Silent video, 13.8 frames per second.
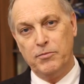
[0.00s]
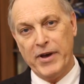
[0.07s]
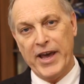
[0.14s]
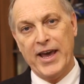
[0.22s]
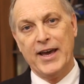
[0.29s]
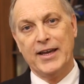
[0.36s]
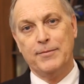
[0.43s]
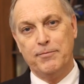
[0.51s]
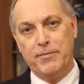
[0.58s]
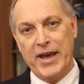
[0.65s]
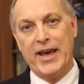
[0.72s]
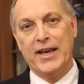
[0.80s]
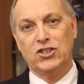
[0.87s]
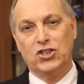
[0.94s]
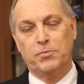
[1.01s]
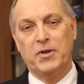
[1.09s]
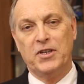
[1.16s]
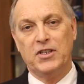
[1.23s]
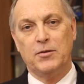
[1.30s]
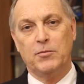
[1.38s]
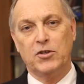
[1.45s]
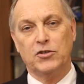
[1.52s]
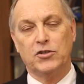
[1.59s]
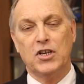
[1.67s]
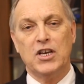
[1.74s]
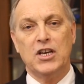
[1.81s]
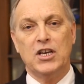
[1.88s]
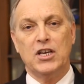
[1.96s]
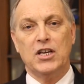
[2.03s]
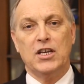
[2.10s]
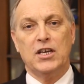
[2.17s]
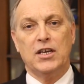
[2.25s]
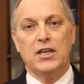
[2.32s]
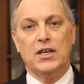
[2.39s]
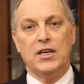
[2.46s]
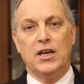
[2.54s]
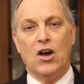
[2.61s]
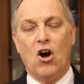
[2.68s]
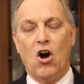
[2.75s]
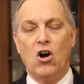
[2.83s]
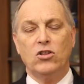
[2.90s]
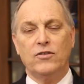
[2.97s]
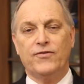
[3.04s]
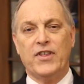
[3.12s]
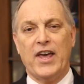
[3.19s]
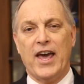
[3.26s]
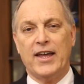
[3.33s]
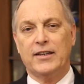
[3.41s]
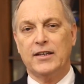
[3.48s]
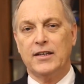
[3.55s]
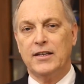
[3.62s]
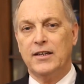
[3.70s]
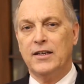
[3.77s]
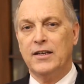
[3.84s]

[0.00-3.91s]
bad, bad spending bills. All of that